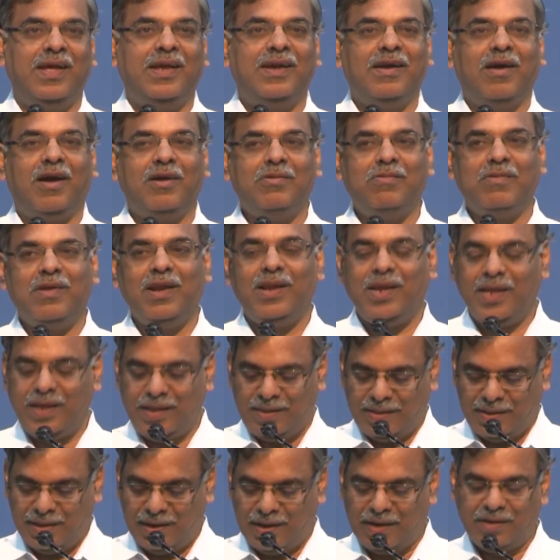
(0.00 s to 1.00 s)
Not only
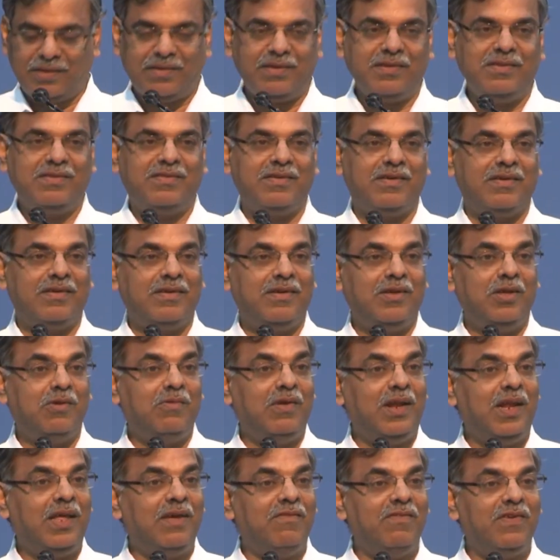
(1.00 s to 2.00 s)
in the literature, you
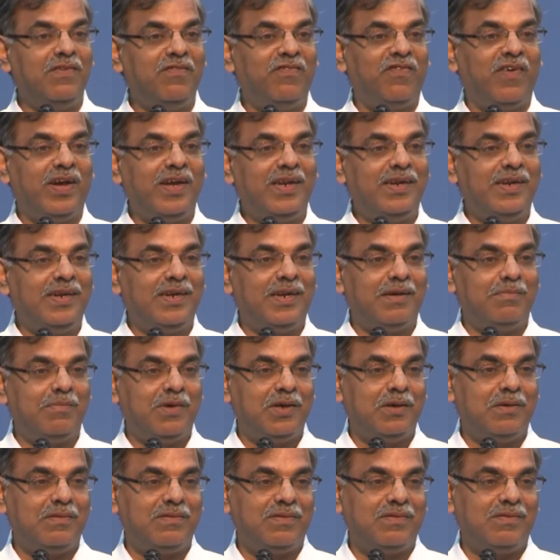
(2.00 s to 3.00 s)
will even find it
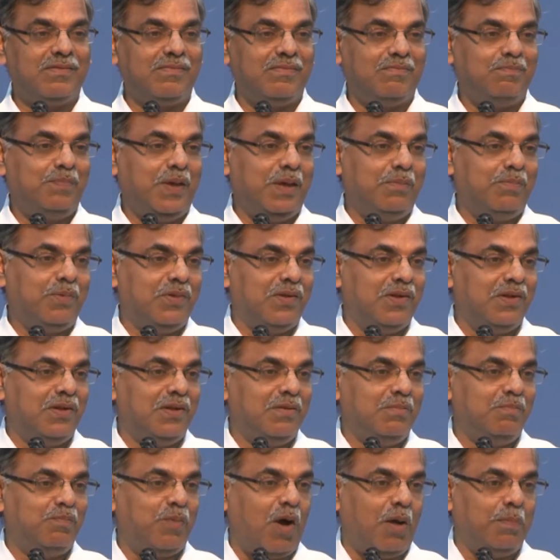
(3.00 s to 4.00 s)
among
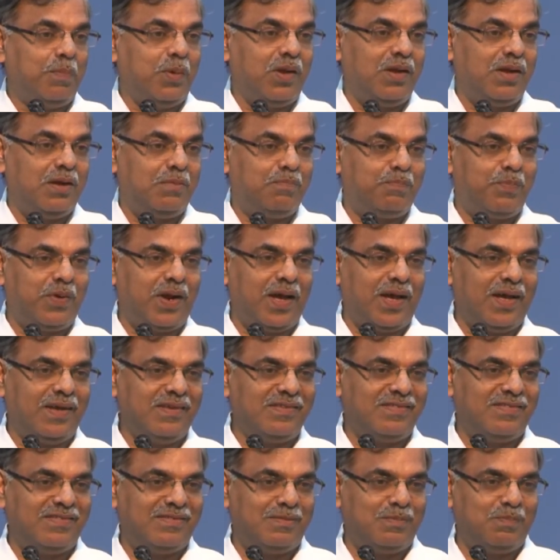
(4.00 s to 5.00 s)
people, popular
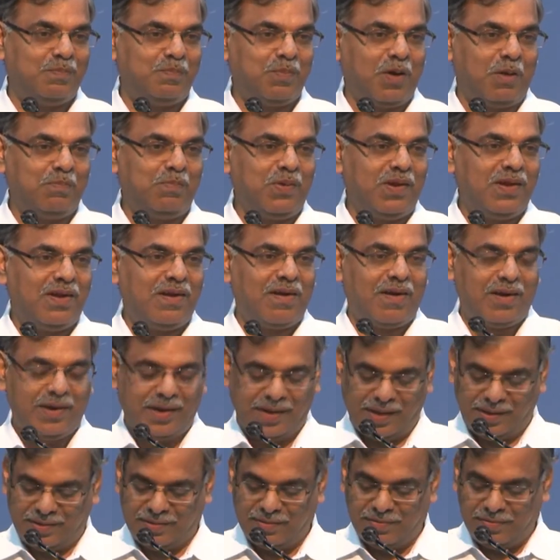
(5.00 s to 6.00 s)
press, popular
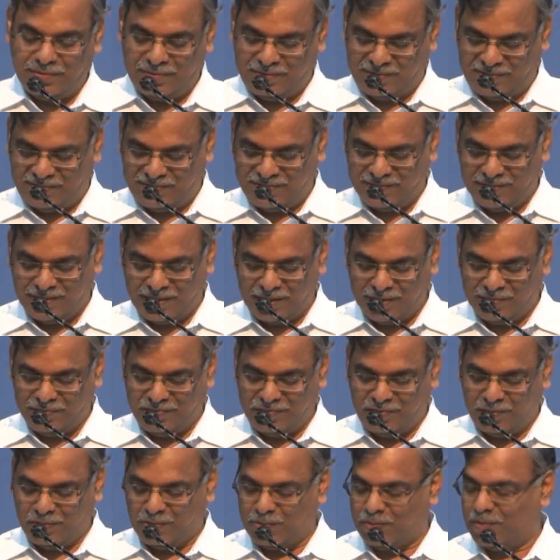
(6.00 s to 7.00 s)
articles, and
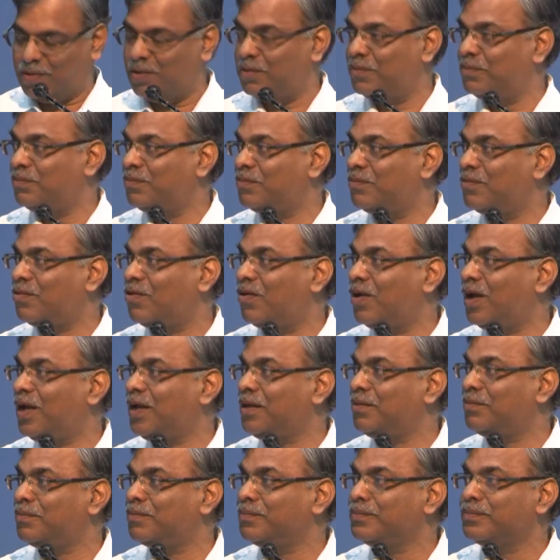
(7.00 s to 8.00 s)
so on, right?